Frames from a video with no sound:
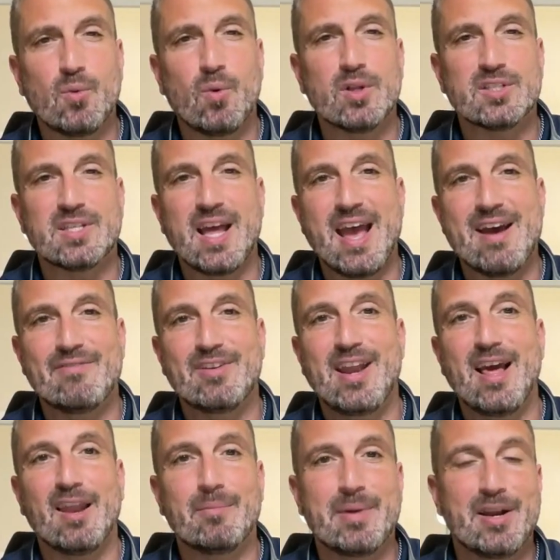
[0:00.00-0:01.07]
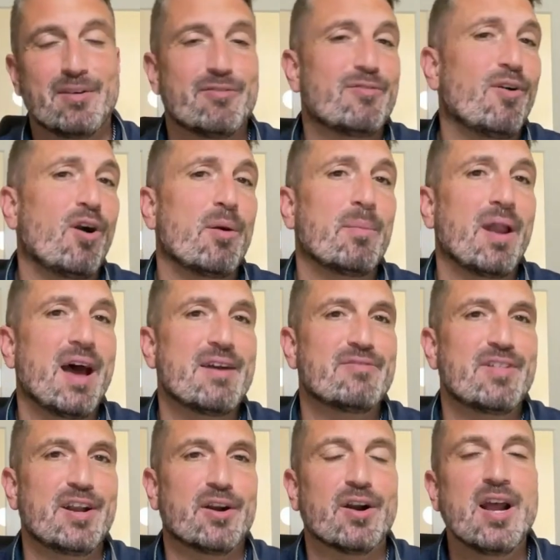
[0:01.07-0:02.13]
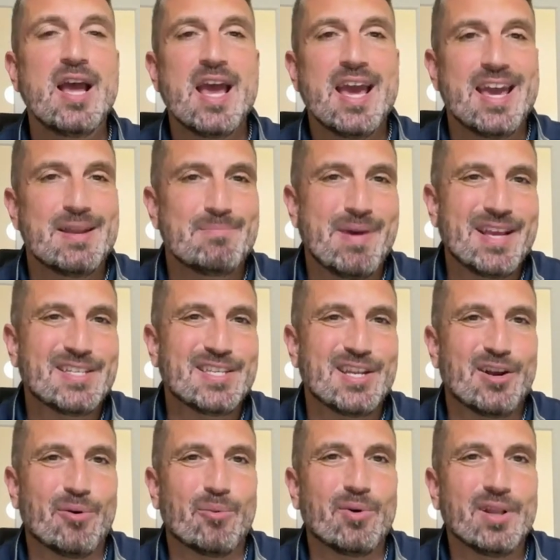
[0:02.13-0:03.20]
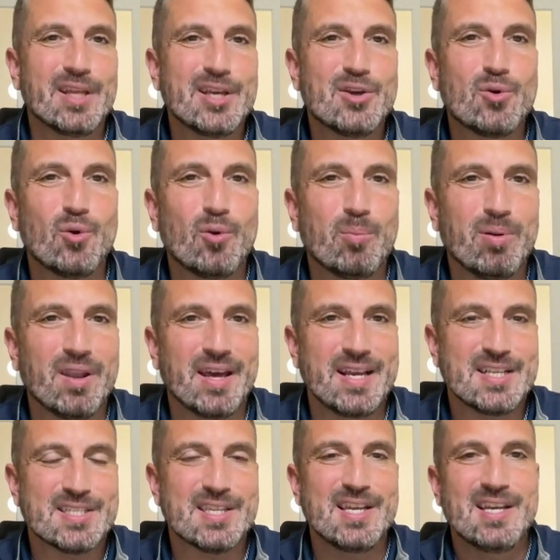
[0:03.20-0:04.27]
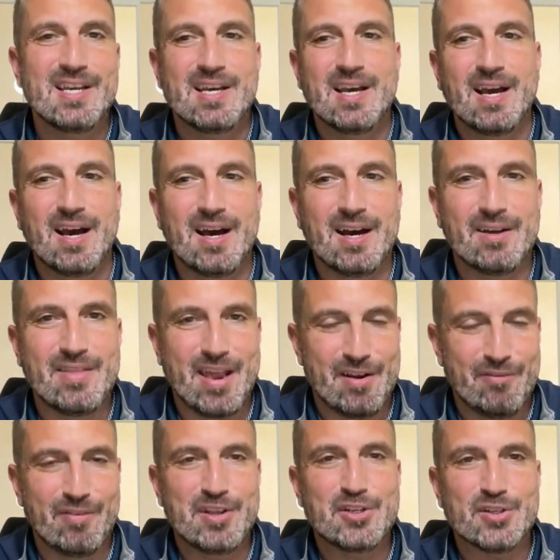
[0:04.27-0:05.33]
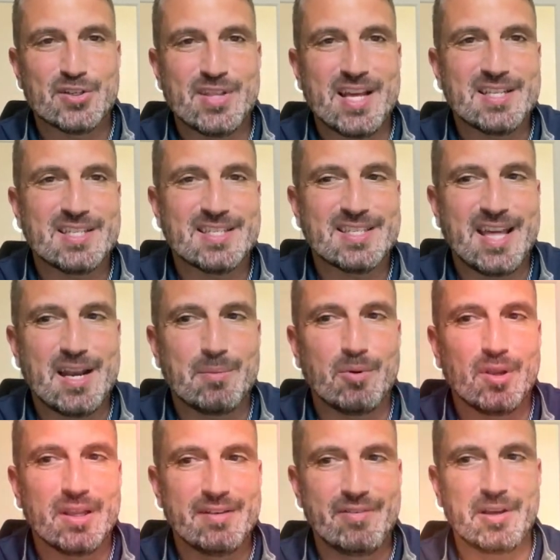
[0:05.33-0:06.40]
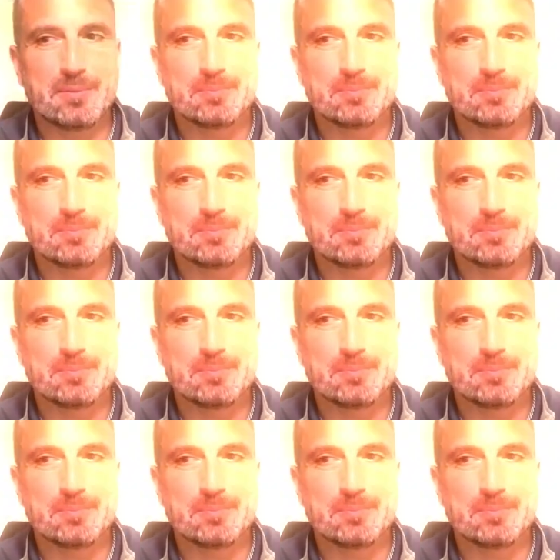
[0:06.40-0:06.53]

wants to have an element of farm life there. It makes it a really cool place that it features that sustainable living.